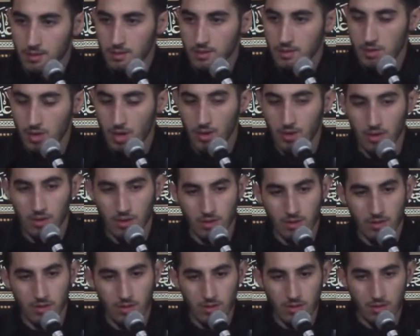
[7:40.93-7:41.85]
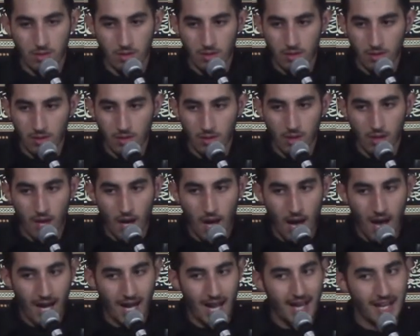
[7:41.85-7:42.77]
So
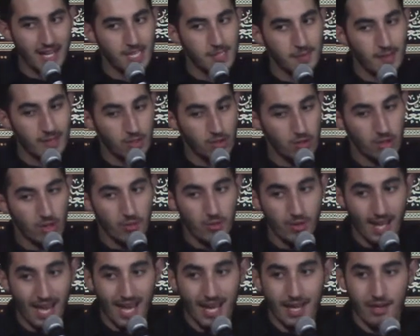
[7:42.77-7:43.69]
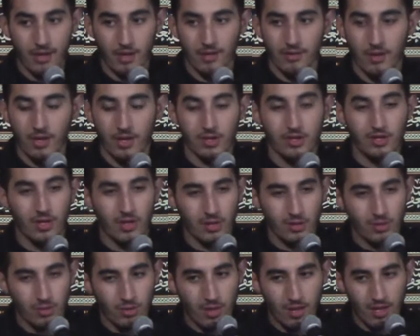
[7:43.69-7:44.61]
I can't explain to you the reality of it. So
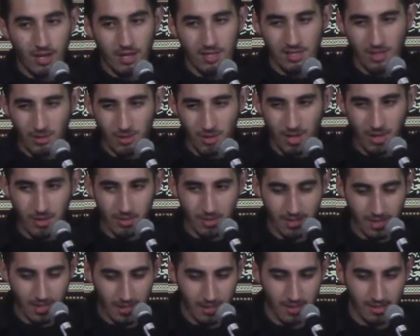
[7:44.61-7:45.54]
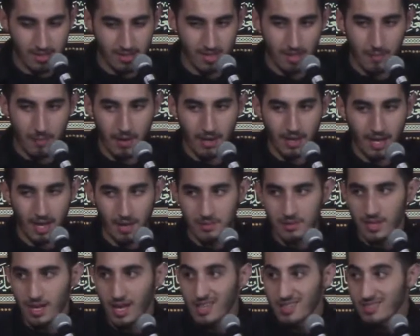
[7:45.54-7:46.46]
Rasulullah when he, this companion comes
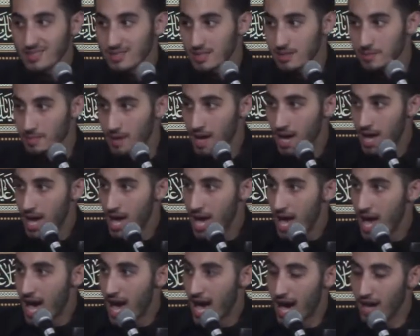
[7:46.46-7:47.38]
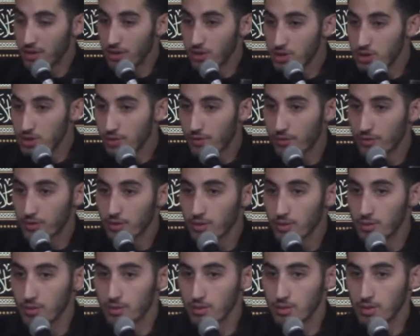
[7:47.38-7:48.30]
and asks him, how did you
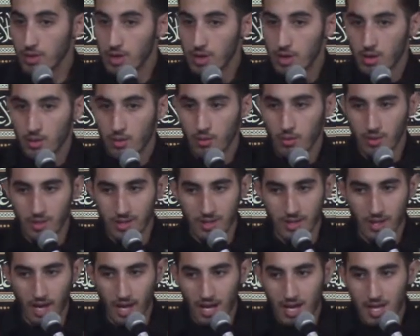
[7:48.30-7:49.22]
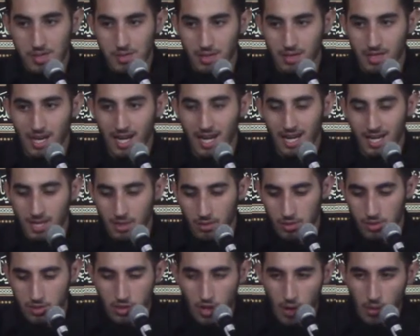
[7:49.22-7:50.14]
feel when Allah subhanahu wa ta'ala
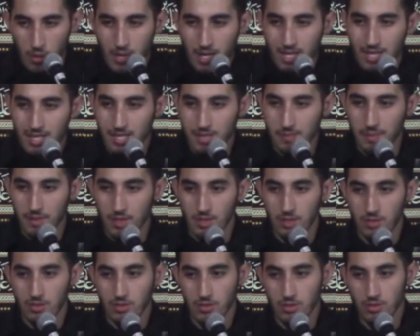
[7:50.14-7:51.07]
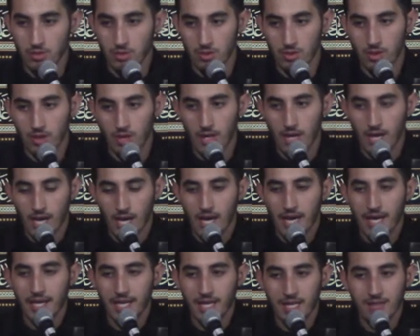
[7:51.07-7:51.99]
was directly speaking to you?
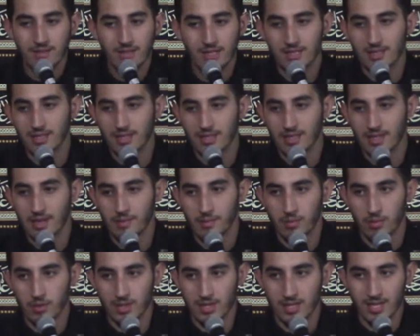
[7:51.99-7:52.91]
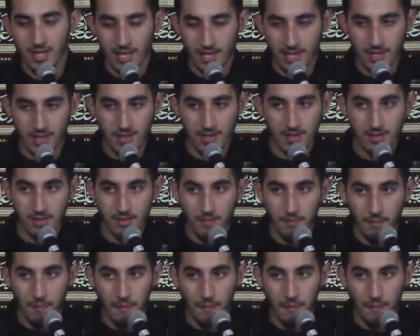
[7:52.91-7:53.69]
And he gives this example. He says,